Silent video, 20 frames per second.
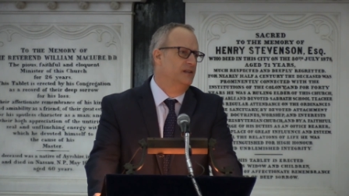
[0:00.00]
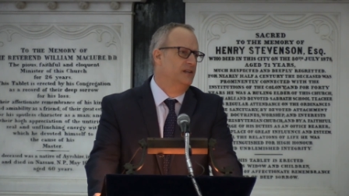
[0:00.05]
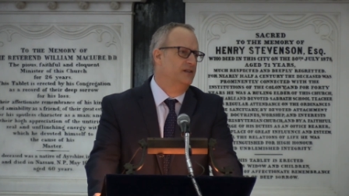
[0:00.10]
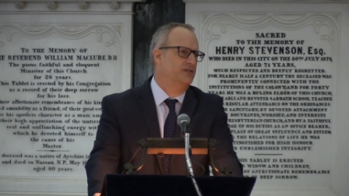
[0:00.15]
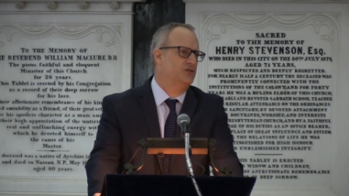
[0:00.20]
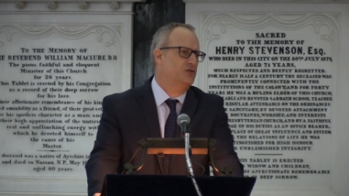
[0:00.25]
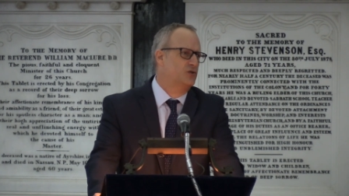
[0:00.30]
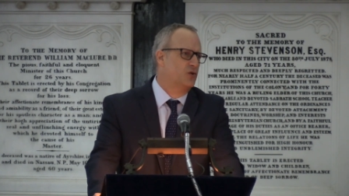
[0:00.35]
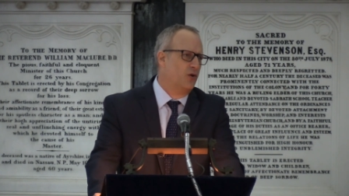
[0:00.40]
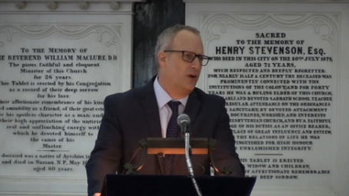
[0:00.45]

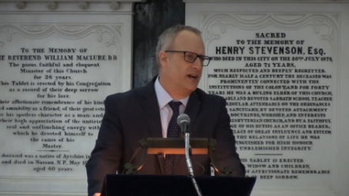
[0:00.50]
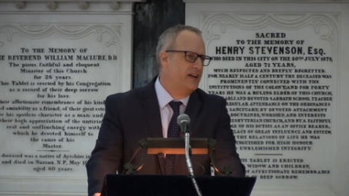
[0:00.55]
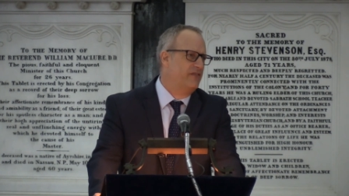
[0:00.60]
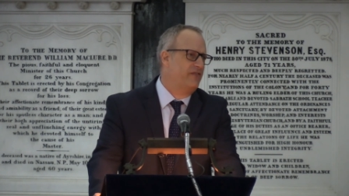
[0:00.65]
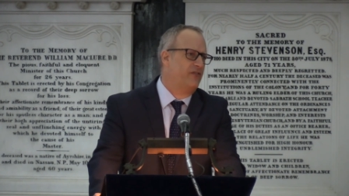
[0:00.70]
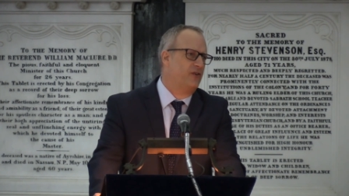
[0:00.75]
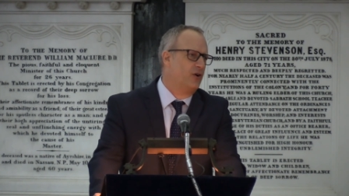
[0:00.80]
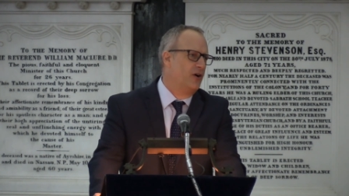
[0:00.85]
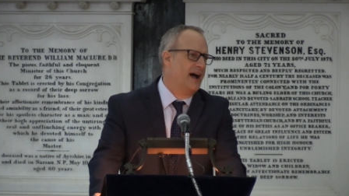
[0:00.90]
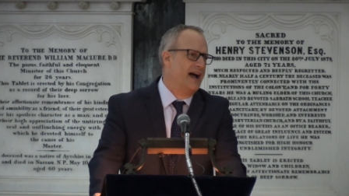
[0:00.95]
in
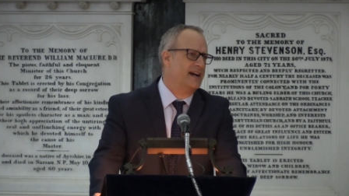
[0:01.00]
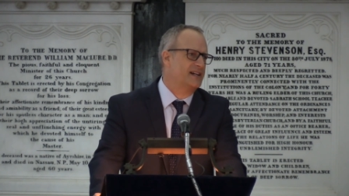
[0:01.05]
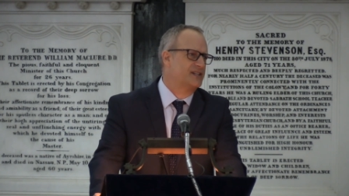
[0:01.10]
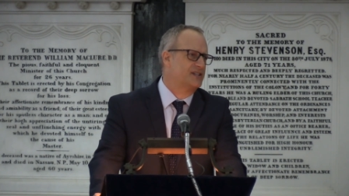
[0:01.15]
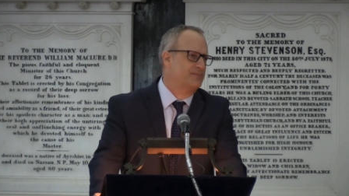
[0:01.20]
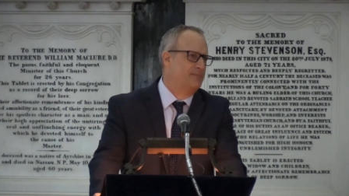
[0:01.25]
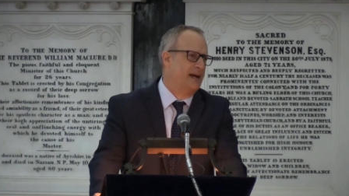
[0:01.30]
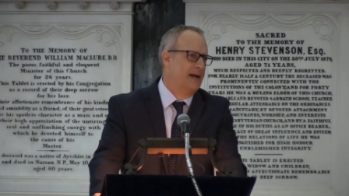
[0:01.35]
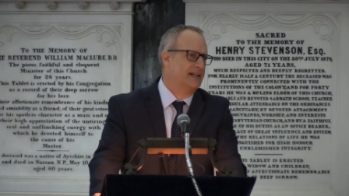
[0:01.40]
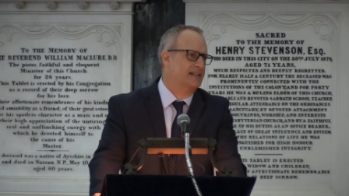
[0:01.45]
joyful
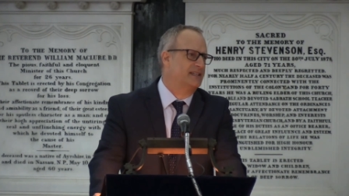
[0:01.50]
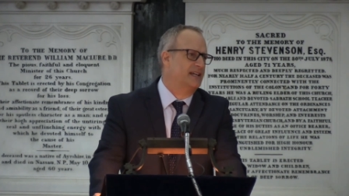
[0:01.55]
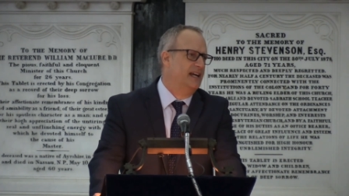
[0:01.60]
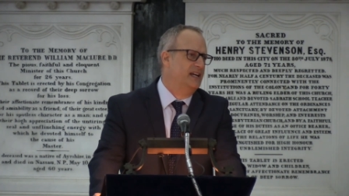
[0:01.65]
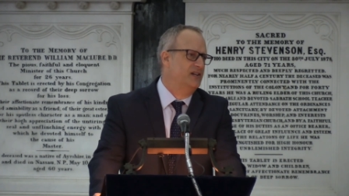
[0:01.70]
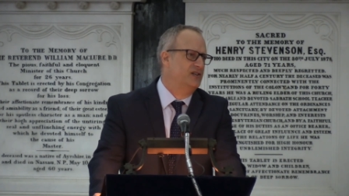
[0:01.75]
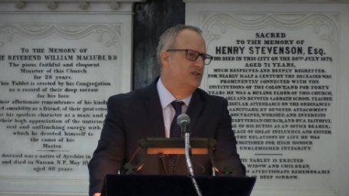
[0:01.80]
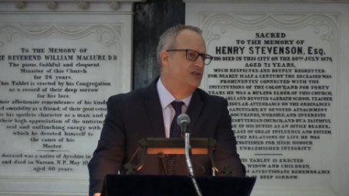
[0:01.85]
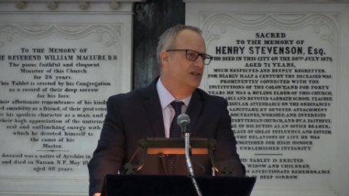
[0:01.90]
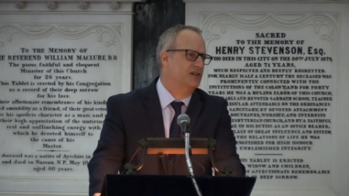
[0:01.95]

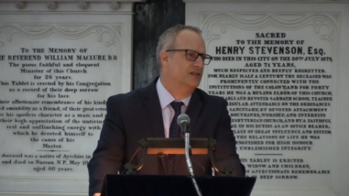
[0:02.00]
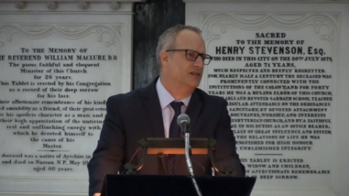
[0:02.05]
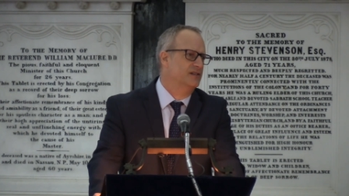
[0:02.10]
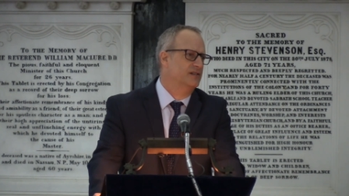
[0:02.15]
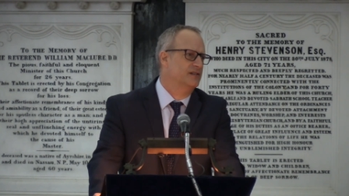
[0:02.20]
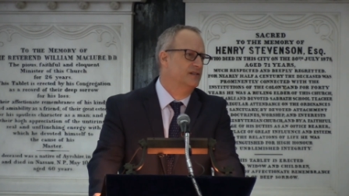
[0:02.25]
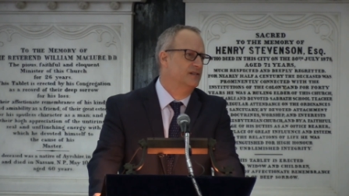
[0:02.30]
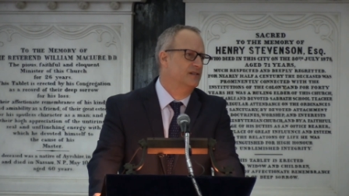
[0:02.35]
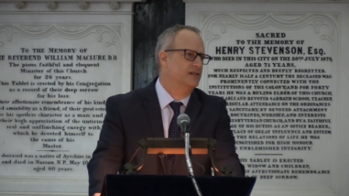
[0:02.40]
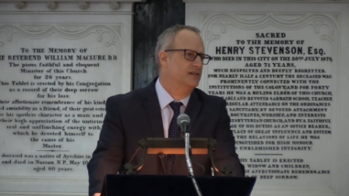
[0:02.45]
expectation,
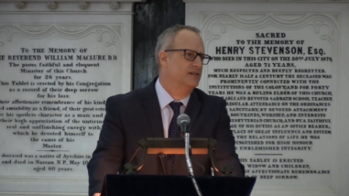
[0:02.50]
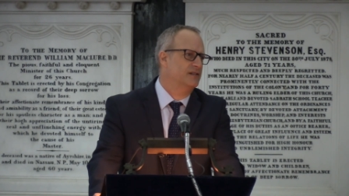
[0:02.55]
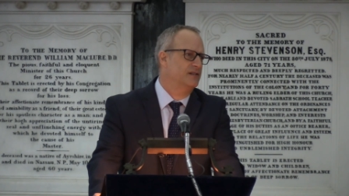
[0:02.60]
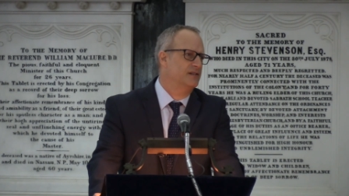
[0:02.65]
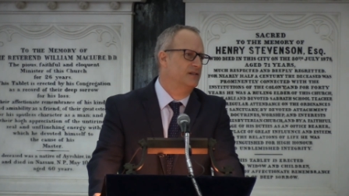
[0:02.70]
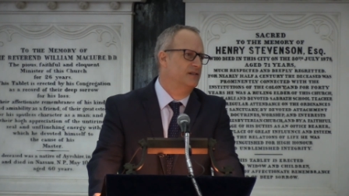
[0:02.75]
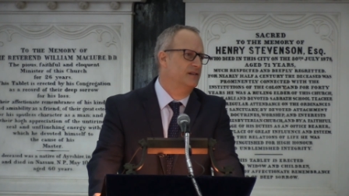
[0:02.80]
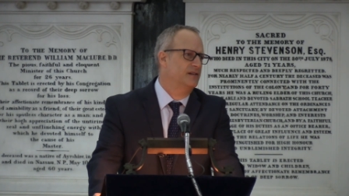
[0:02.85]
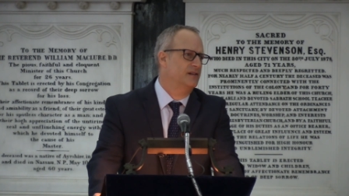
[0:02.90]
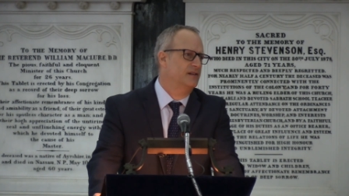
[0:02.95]

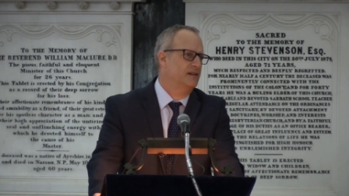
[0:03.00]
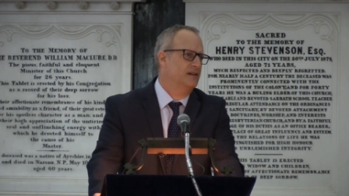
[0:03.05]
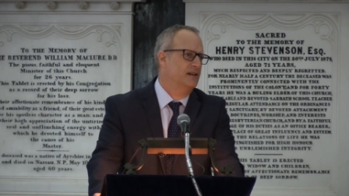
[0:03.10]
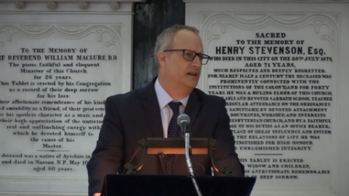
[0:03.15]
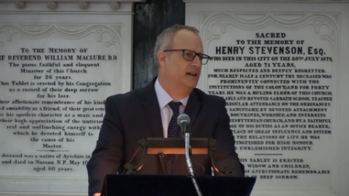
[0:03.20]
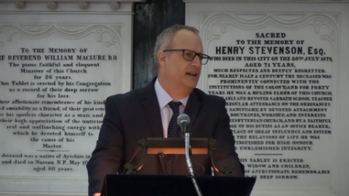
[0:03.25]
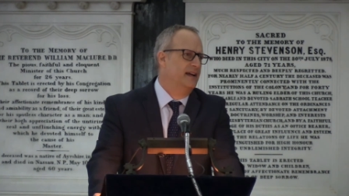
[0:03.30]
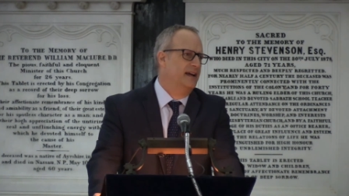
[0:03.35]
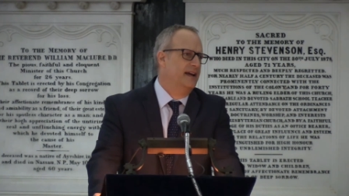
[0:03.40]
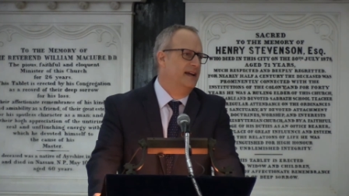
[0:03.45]

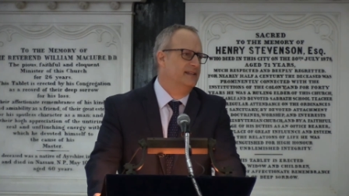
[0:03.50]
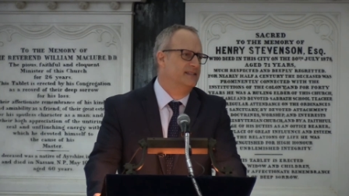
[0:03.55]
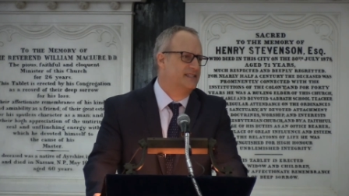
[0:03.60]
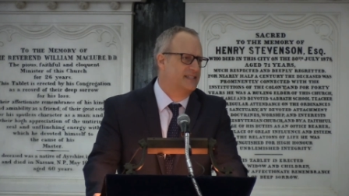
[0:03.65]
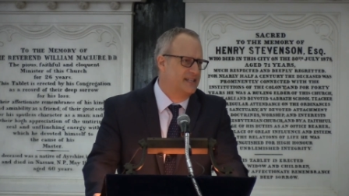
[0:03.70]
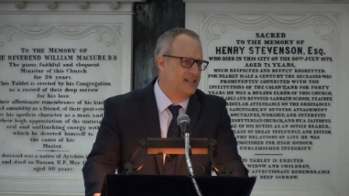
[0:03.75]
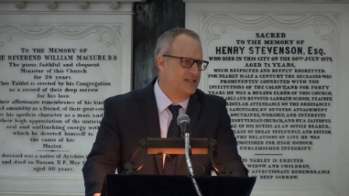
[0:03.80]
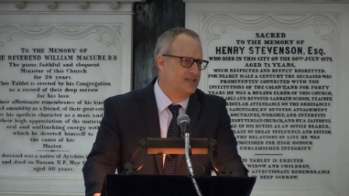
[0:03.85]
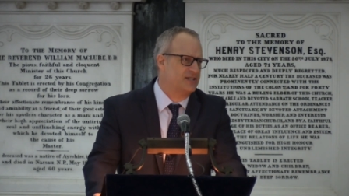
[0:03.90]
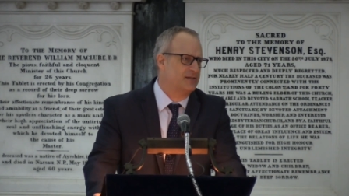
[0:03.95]

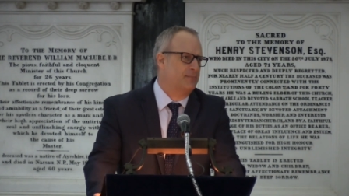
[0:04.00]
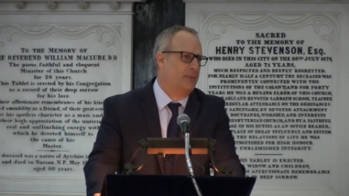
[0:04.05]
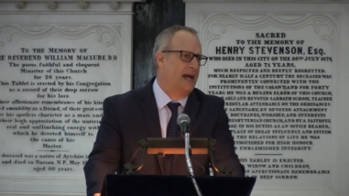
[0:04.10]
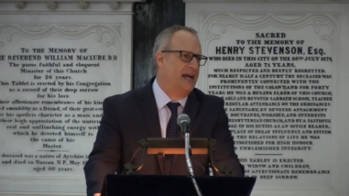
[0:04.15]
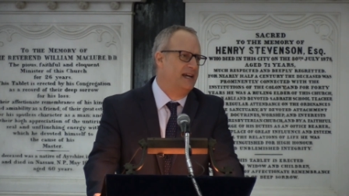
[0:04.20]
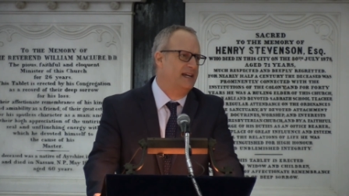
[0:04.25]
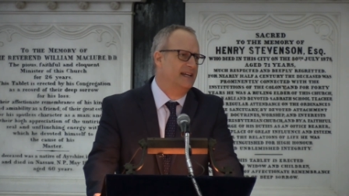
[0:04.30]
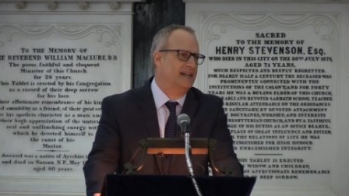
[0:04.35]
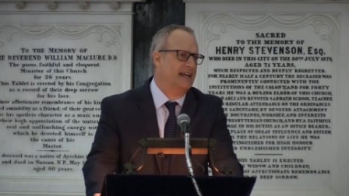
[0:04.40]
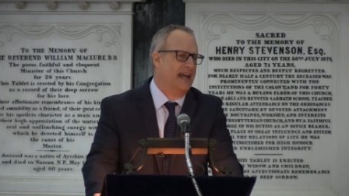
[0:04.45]

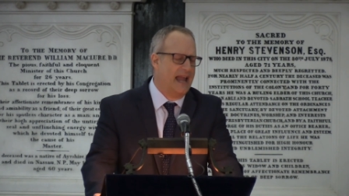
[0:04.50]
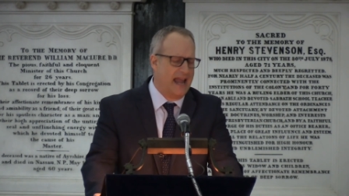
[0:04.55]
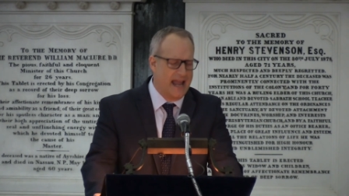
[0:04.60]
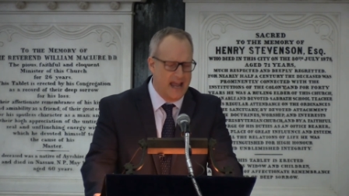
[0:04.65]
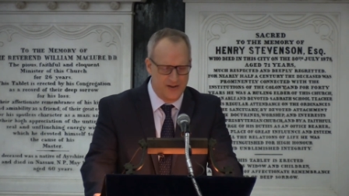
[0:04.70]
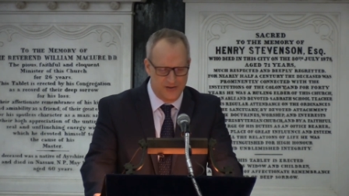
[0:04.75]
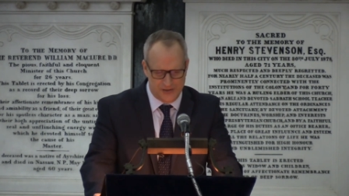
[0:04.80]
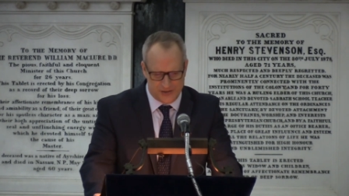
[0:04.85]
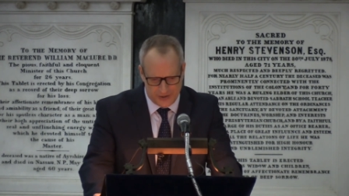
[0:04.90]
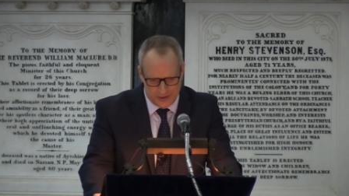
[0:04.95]
anticipating
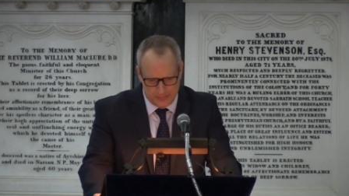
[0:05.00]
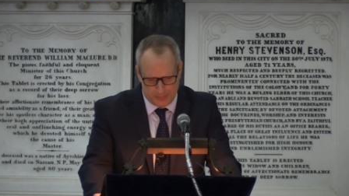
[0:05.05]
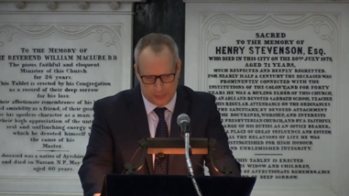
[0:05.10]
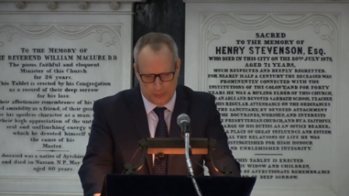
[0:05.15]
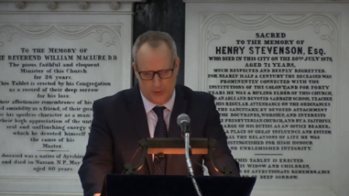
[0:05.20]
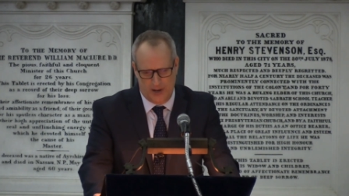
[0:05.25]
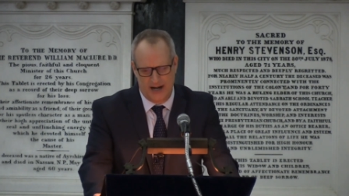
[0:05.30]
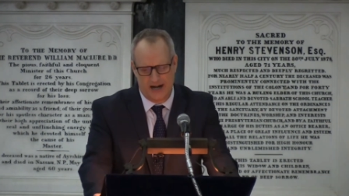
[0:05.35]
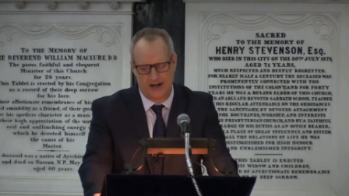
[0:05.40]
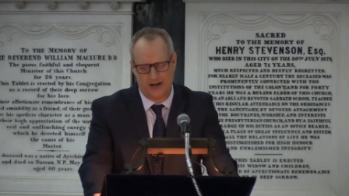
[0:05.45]
answered
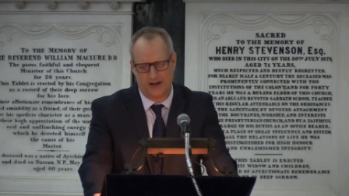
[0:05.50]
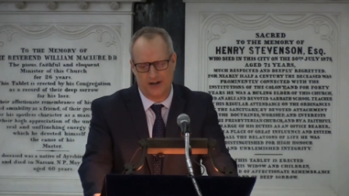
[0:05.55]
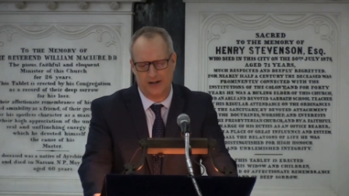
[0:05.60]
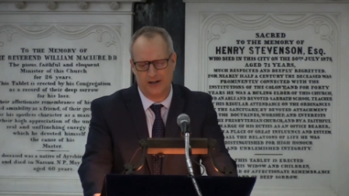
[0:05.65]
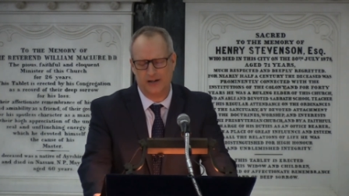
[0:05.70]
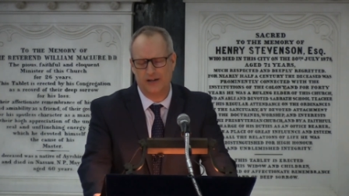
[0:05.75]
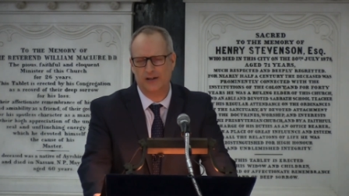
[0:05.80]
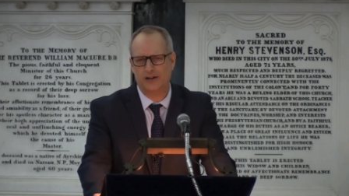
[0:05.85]
prayer.